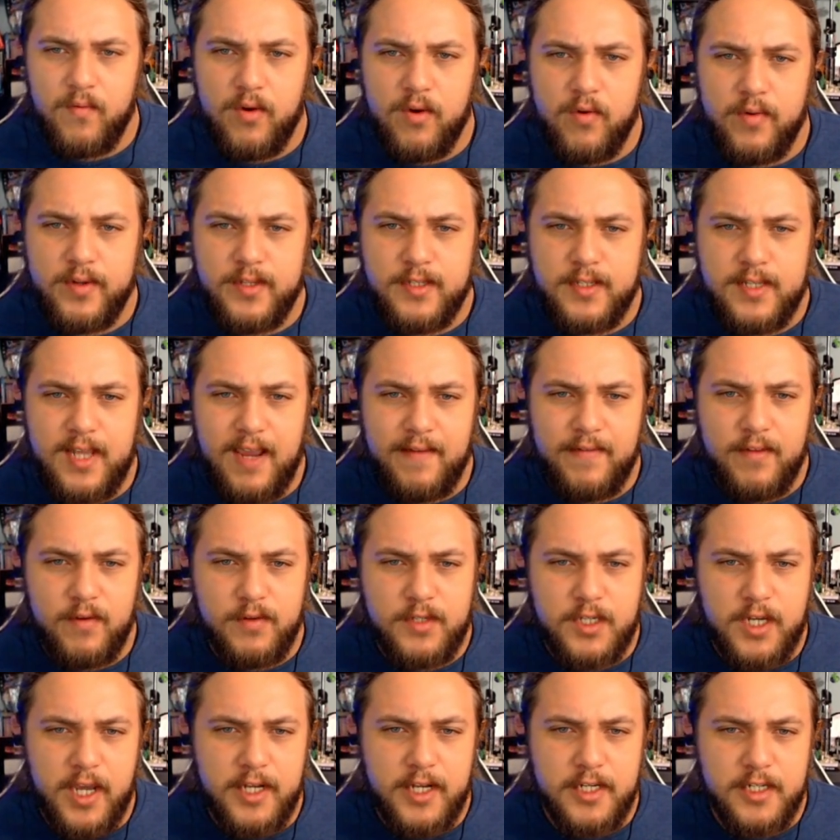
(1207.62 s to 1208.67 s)
go and save those
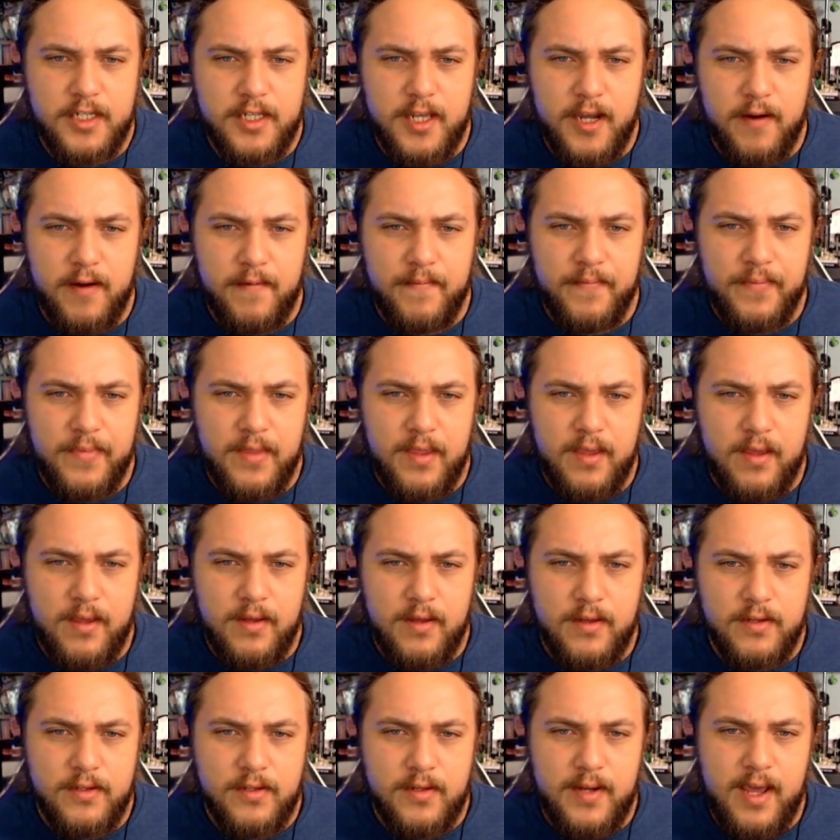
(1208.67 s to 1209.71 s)
changes there.
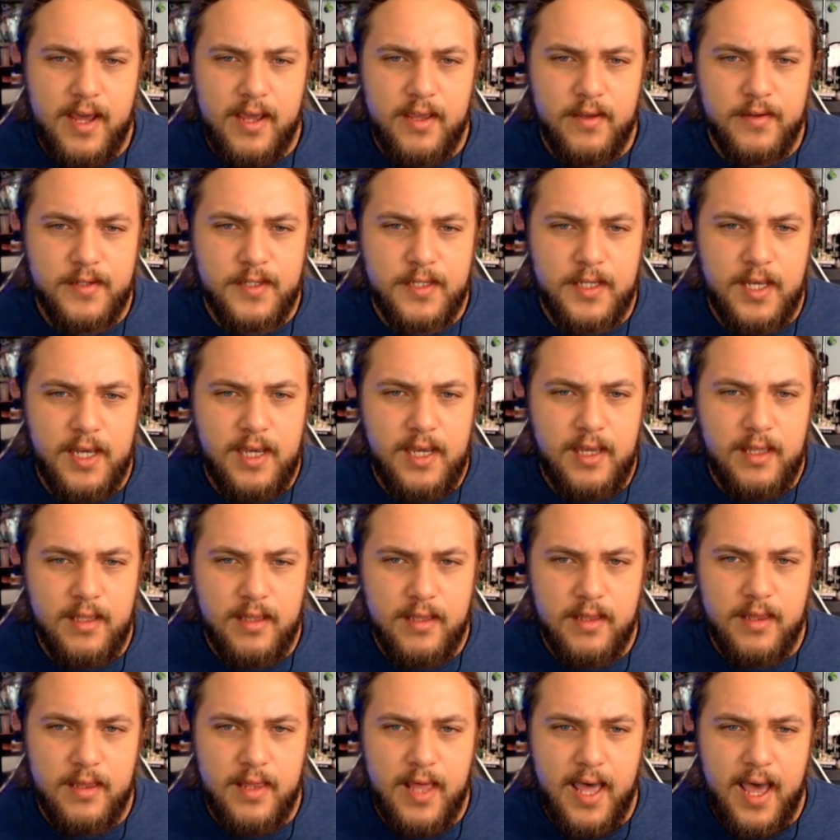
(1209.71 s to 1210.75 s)
So now you'll see
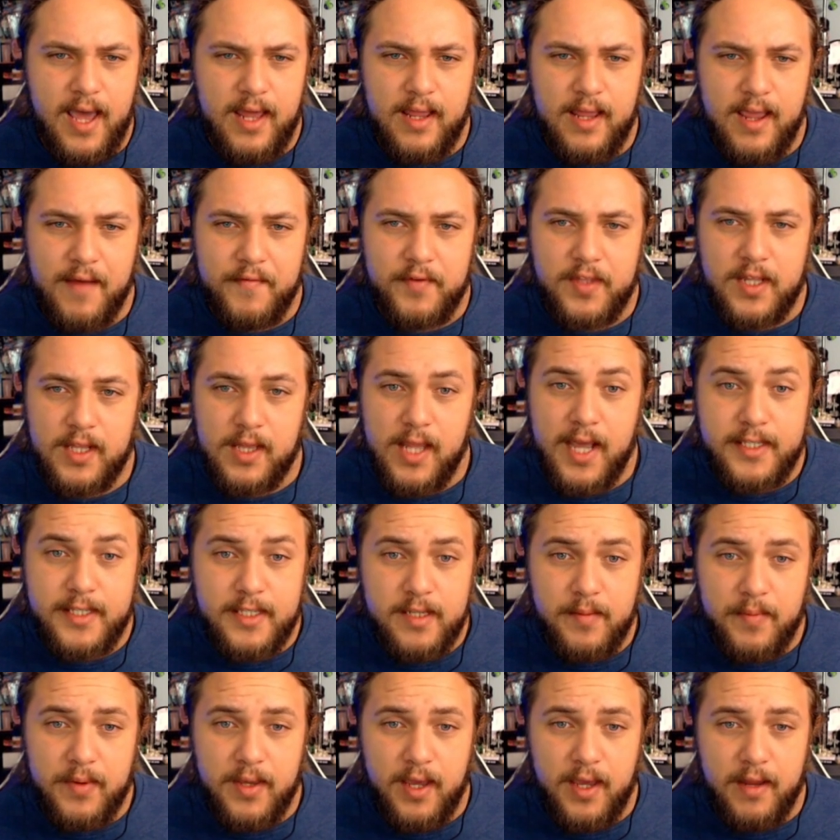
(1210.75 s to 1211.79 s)
that everything lights
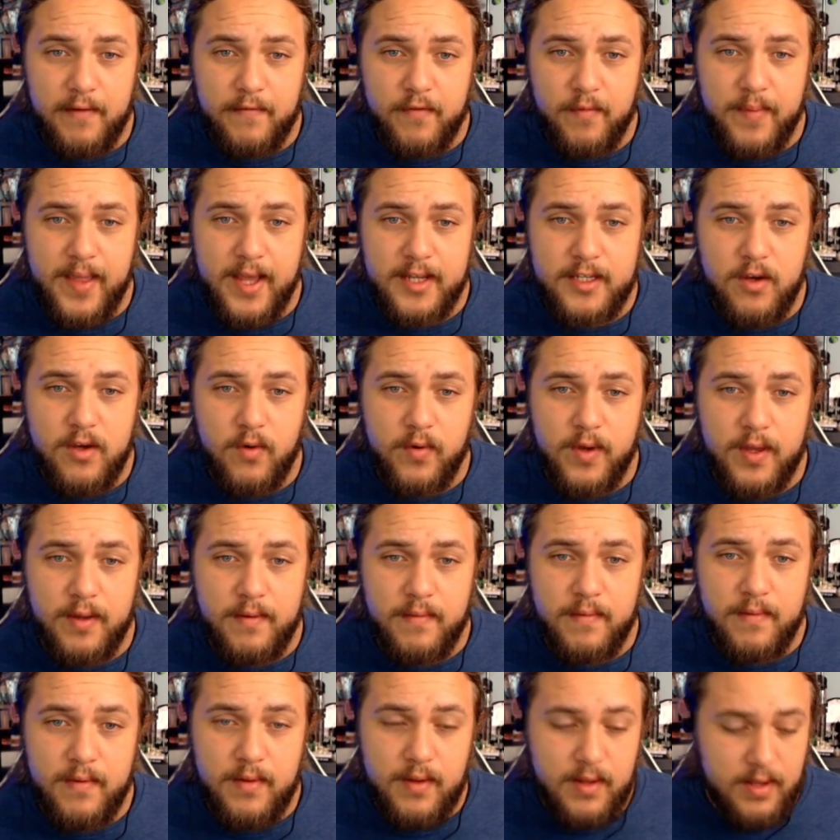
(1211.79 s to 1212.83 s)
up again from that token.
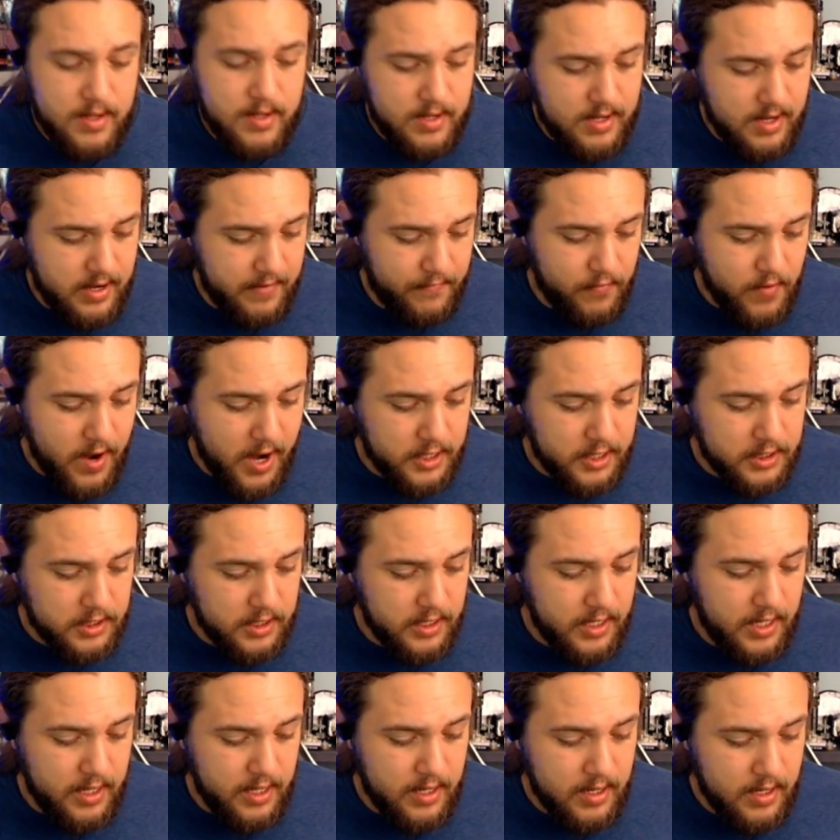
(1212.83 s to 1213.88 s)
If you
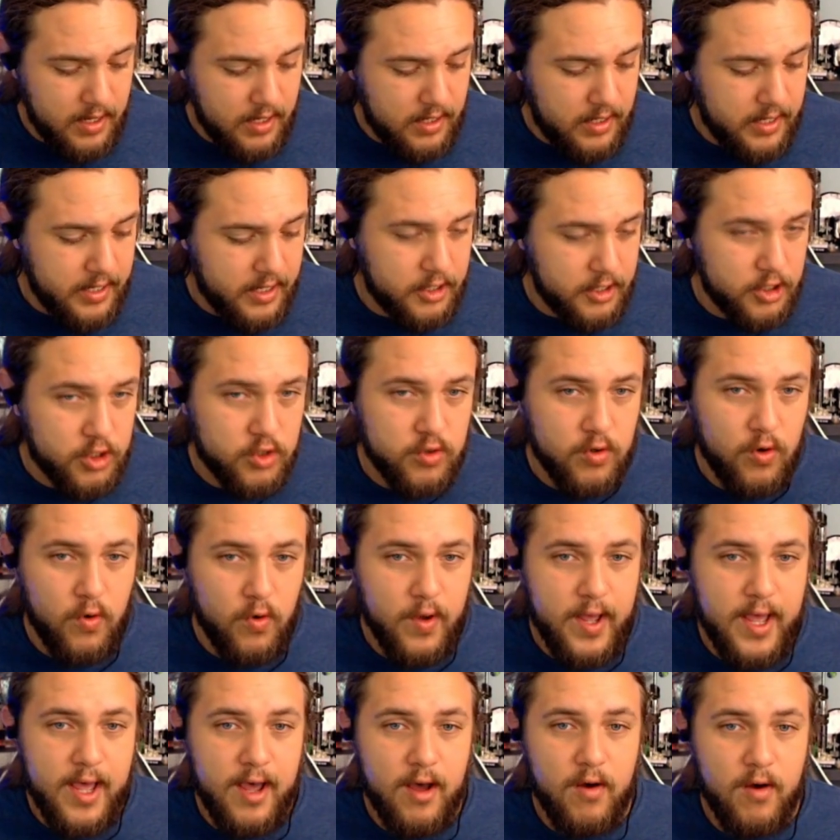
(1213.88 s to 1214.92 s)
actually click Control
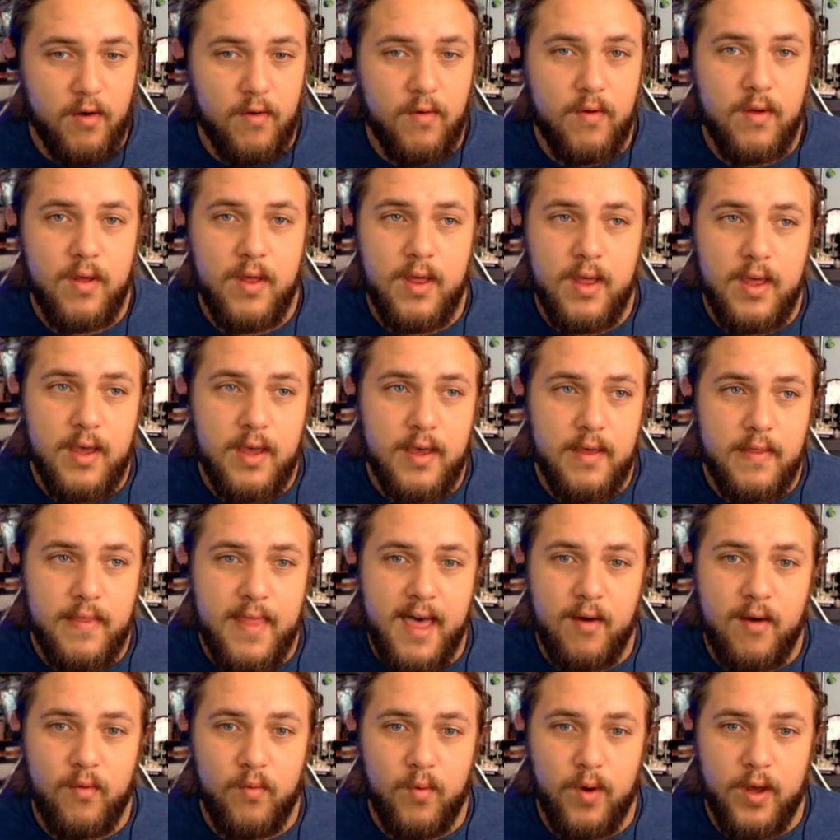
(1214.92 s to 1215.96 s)
L,
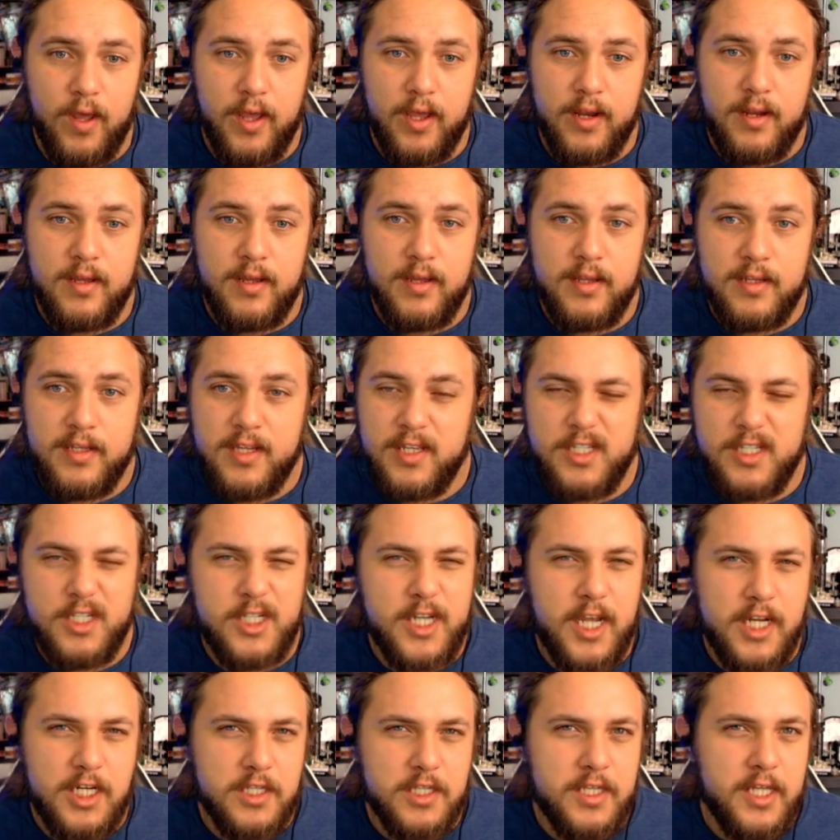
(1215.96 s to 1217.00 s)
that doesn't
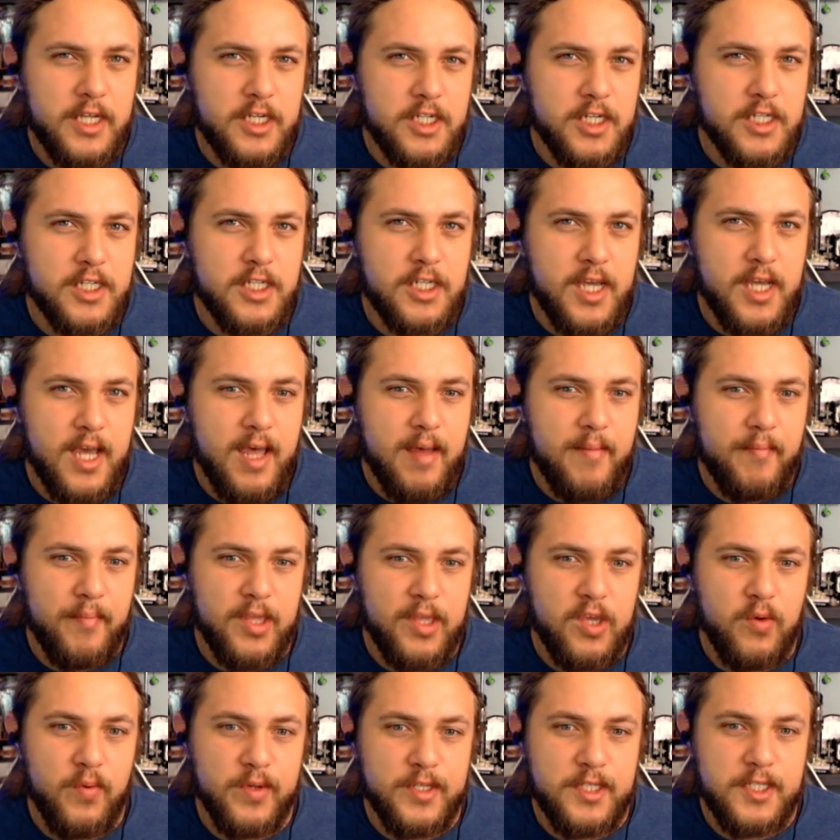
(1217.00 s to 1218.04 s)
change anything just yet, but
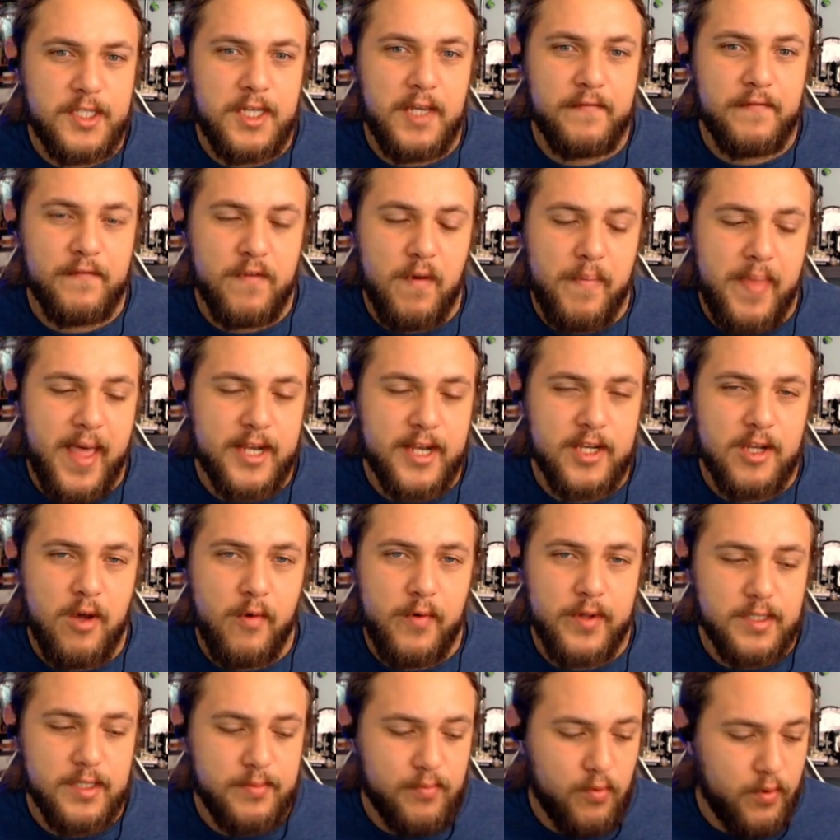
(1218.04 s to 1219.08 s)
you would see from that
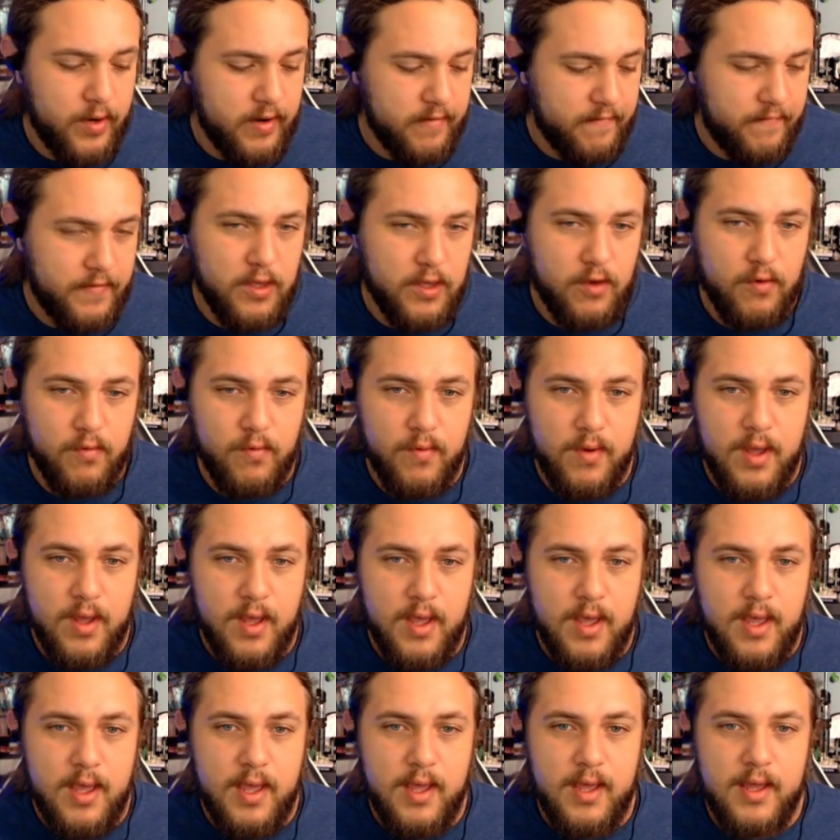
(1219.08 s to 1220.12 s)
token's point of view.
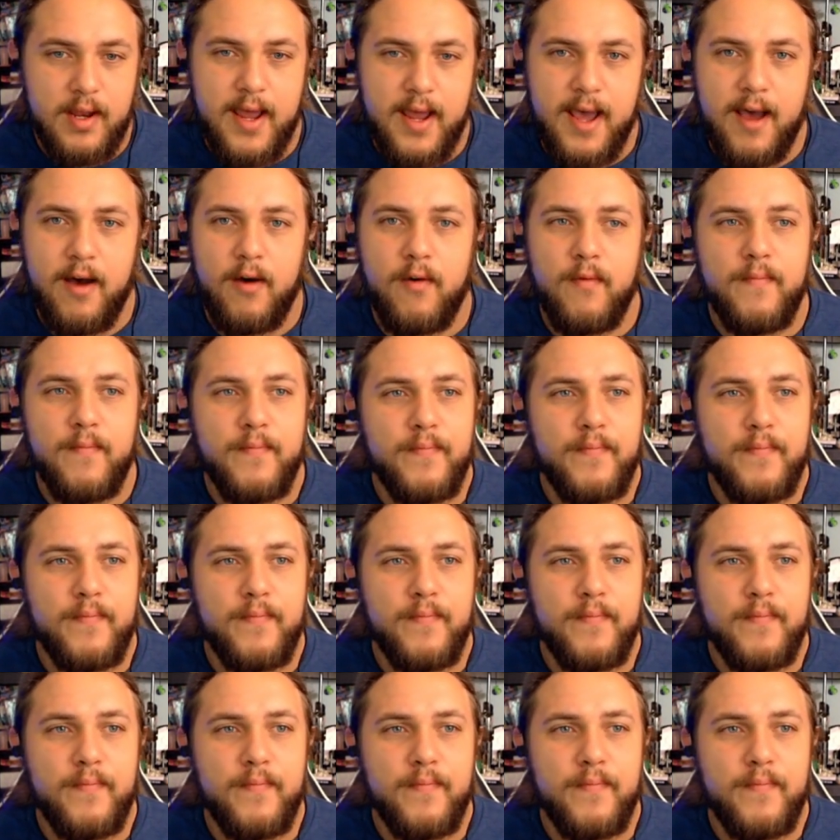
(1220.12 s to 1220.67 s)
Now,